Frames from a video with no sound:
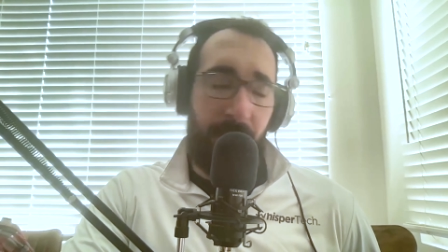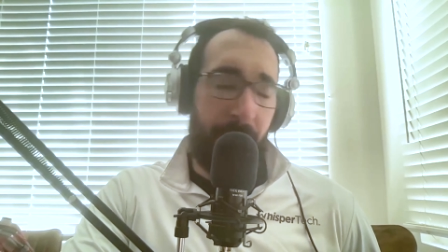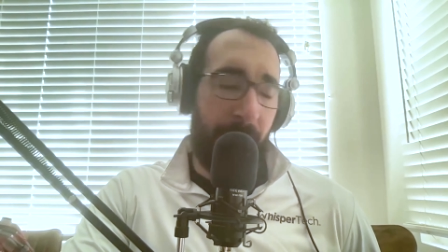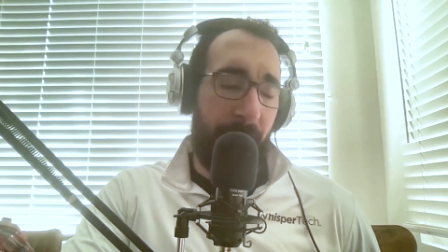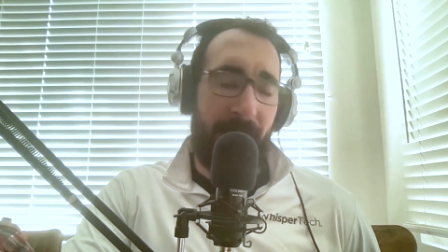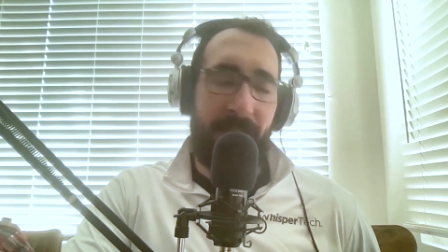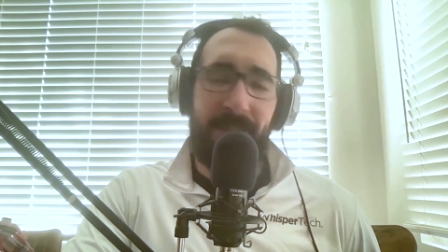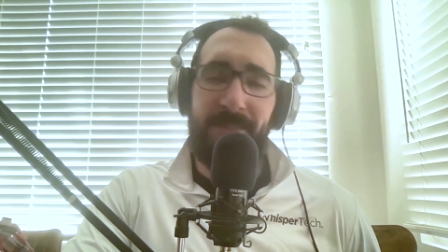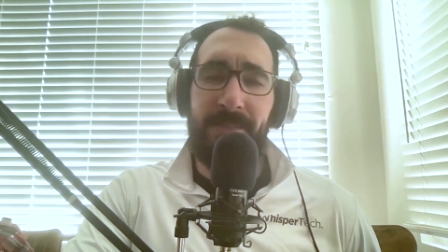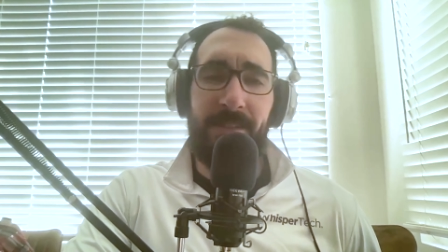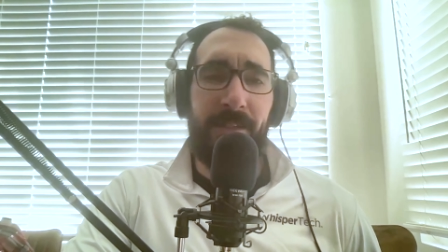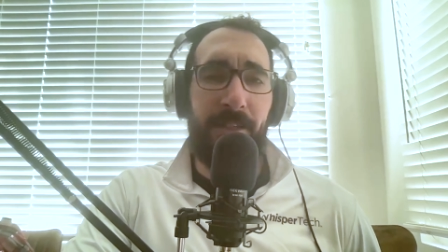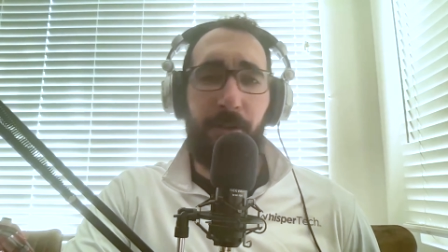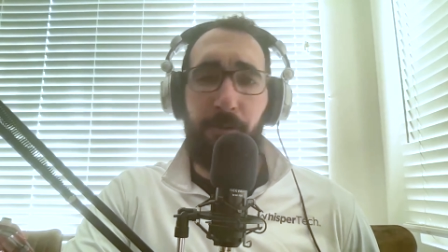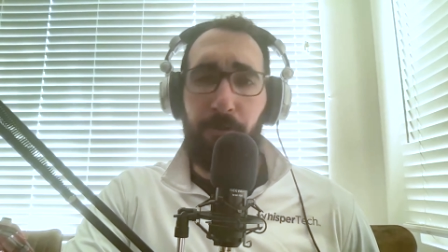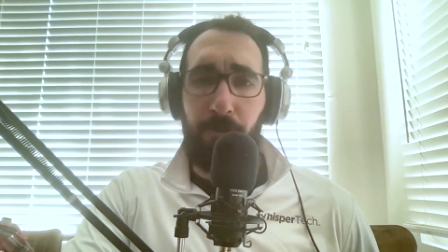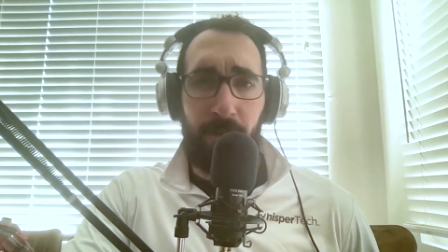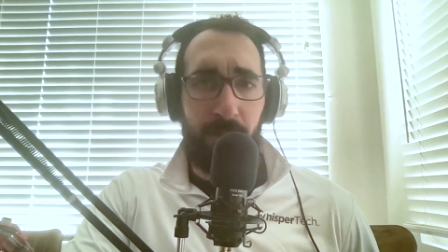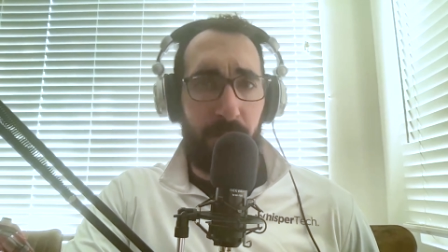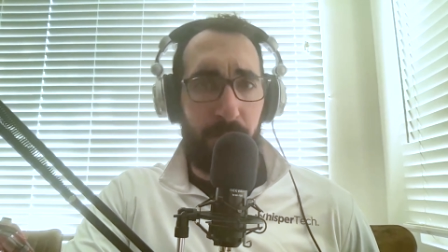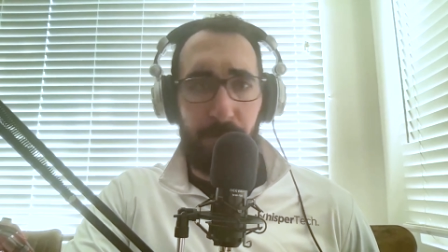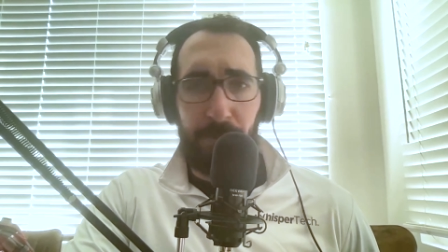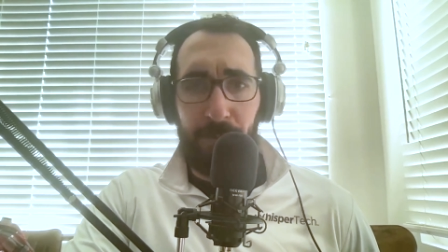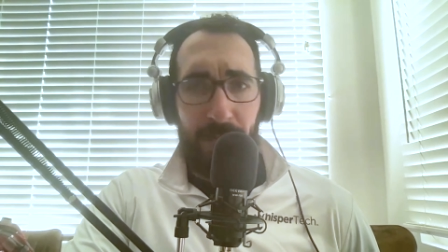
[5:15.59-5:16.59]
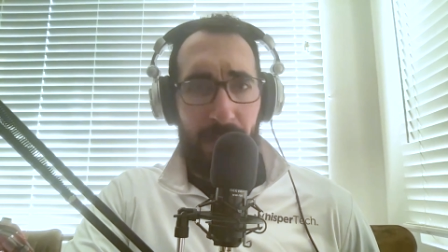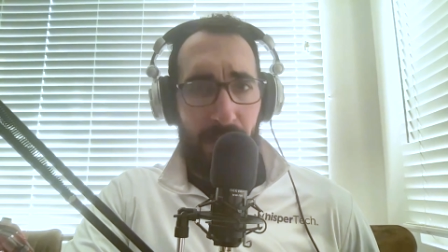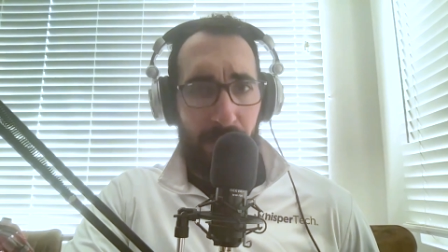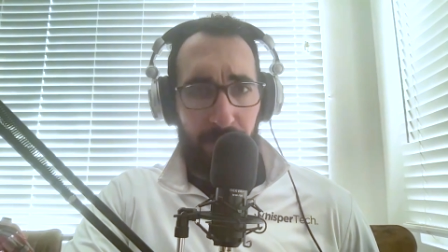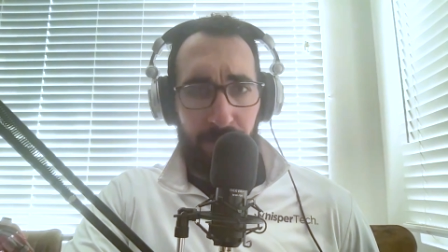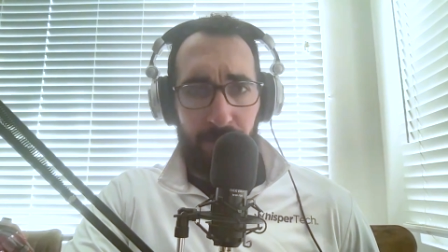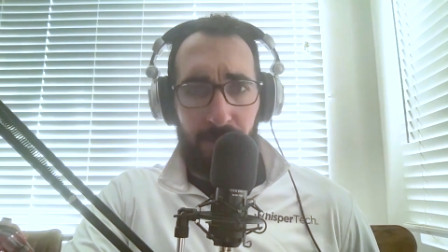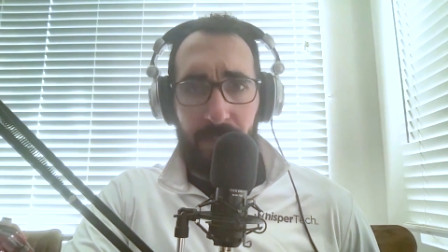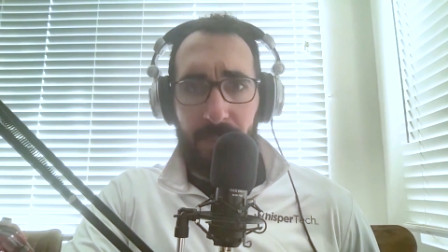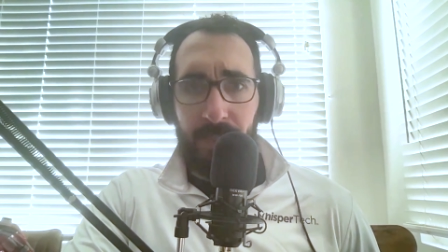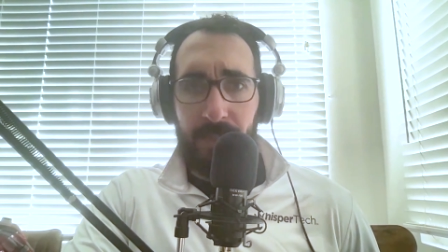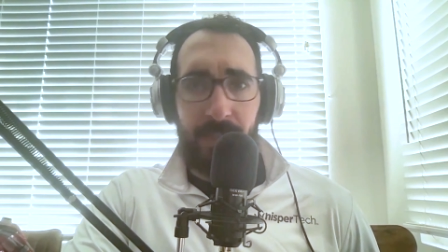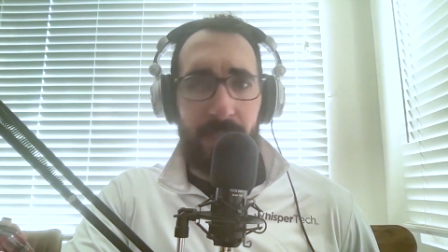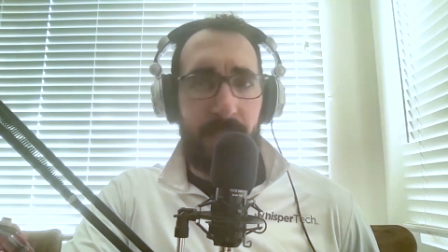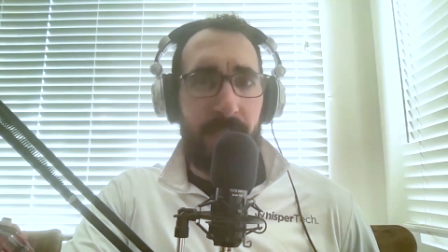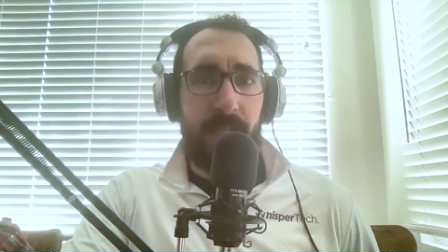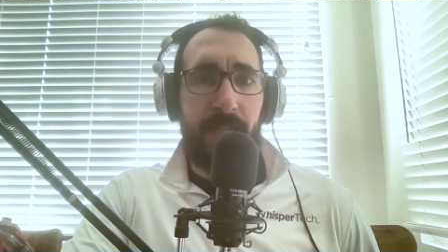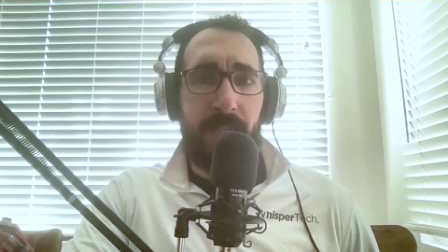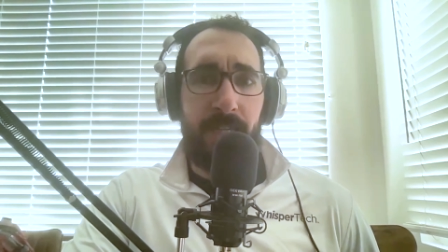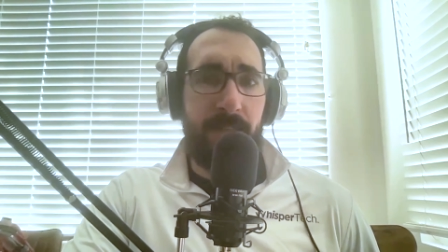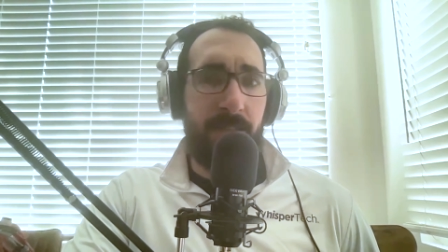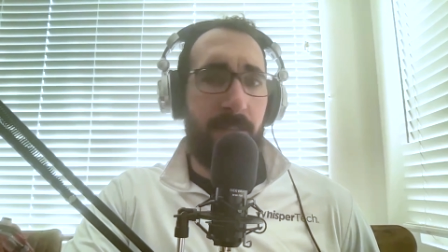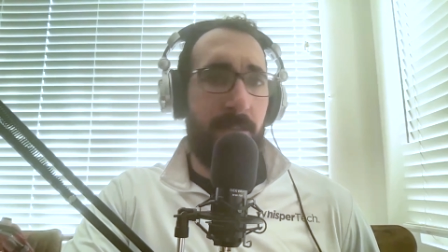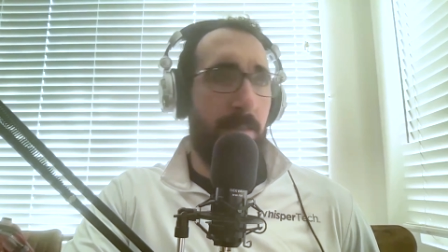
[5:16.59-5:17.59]
but he's an incredible athlete. He
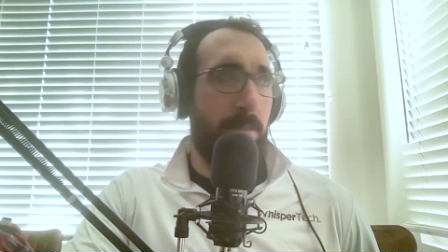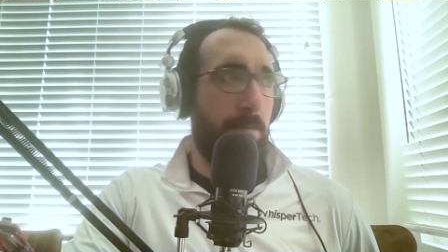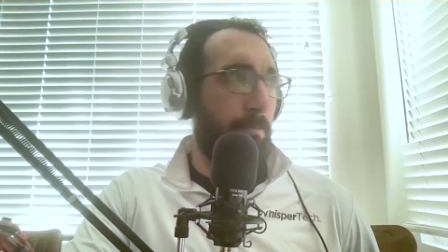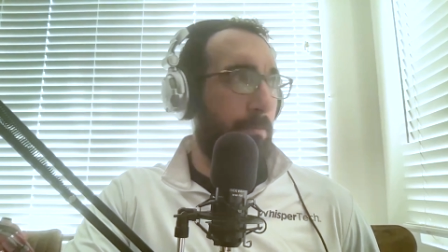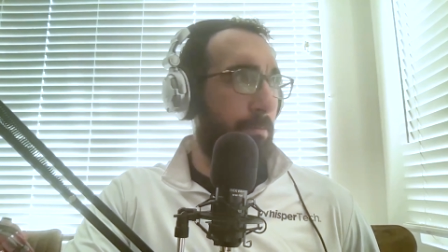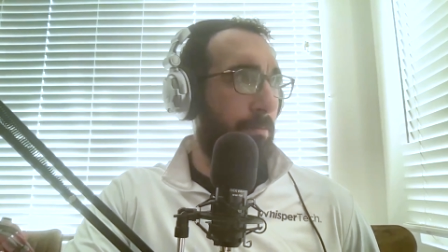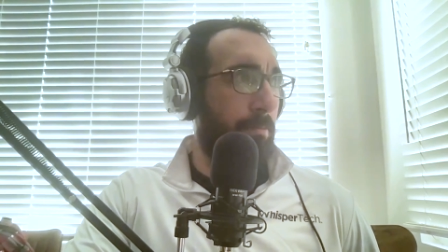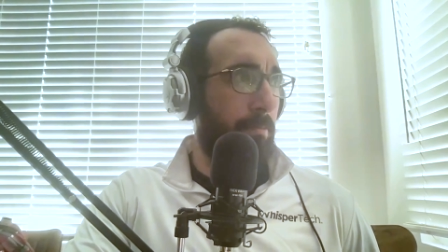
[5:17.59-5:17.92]
eats